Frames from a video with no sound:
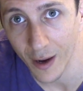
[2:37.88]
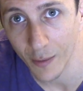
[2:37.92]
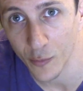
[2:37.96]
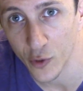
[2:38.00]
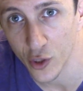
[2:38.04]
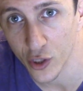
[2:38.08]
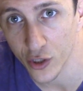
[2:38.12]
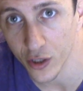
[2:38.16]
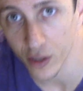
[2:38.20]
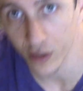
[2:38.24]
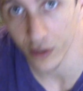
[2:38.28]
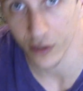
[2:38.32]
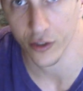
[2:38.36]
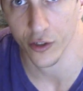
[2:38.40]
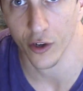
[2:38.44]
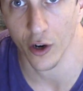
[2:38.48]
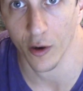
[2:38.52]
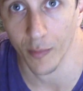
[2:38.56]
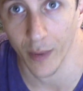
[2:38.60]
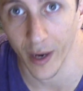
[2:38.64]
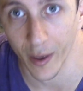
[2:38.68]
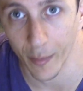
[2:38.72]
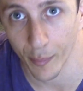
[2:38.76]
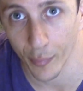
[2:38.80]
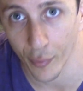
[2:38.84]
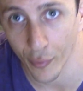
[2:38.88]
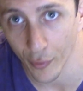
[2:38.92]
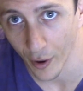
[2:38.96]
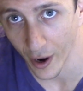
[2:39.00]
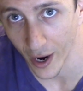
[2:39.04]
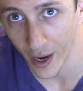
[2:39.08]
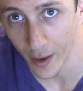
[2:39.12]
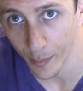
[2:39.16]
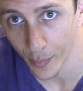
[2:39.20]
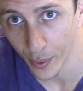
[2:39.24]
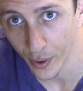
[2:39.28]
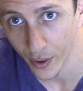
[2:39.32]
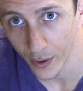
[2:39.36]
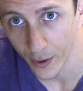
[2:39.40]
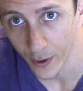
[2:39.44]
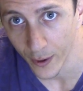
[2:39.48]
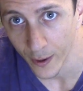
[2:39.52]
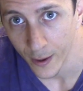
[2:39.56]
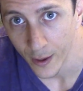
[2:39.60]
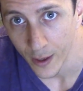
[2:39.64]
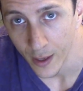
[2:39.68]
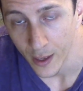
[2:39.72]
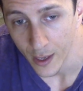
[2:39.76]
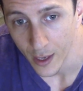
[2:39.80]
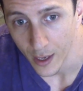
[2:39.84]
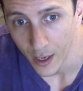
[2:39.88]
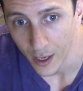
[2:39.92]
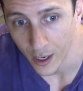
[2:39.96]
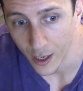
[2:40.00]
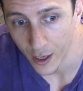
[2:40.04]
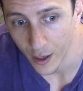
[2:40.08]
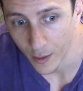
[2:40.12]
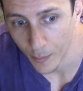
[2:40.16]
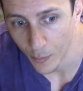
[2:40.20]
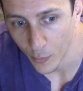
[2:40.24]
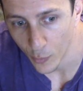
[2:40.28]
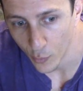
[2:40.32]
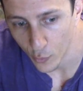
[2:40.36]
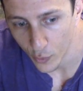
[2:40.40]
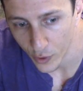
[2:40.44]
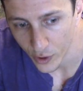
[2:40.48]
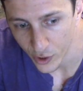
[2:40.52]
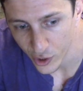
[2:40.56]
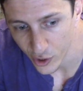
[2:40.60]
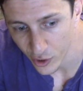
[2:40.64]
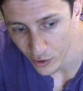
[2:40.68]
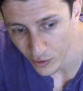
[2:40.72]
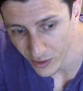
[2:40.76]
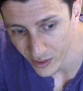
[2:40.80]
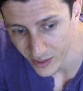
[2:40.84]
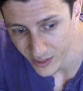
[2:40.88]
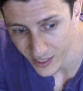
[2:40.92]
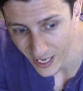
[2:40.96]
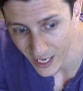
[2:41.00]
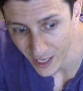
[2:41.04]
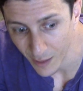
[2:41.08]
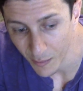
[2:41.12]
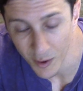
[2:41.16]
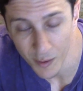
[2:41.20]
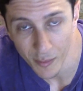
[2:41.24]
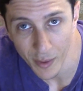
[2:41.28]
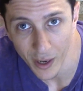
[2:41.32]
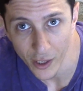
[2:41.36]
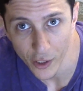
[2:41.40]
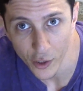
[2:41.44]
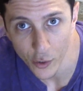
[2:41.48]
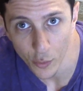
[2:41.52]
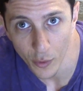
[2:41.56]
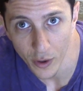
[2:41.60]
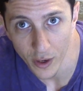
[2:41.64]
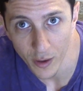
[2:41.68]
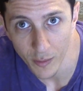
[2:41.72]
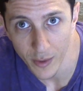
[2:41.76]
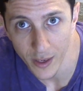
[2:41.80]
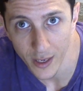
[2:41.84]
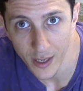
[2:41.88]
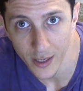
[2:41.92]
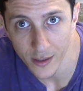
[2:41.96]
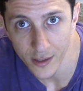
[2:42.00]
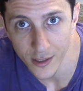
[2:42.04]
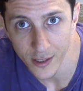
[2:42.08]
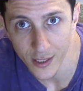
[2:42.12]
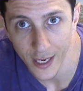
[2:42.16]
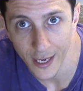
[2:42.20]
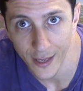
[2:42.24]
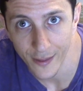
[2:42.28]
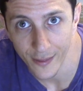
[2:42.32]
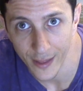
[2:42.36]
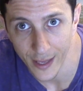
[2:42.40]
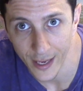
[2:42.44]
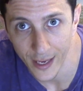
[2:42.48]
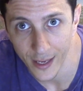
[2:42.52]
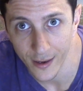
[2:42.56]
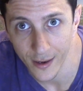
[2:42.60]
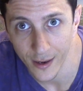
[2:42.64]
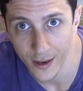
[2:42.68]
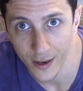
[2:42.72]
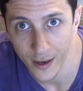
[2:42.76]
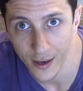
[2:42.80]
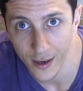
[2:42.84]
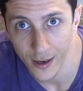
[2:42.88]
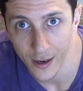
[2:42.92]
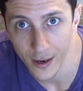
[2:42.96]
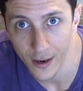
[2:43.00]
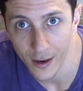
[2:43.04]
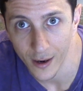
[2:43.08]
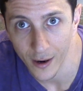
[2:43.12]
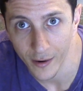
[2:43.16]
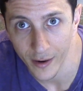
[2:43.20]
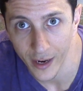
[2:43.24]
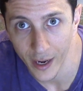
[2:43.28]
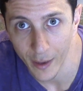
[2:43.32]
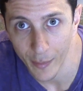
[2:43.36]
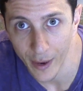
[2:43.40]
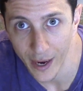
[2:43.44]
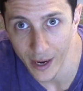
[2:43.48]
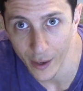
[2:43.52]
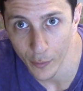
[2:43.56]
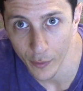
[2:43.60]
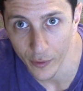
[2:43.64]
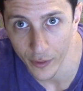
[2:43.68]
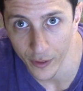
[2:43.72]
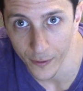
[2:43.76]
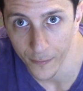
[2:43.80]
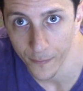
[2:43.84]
I'm just gonna start my prep. Which should only take me about 20 minutes, and then I'll get back with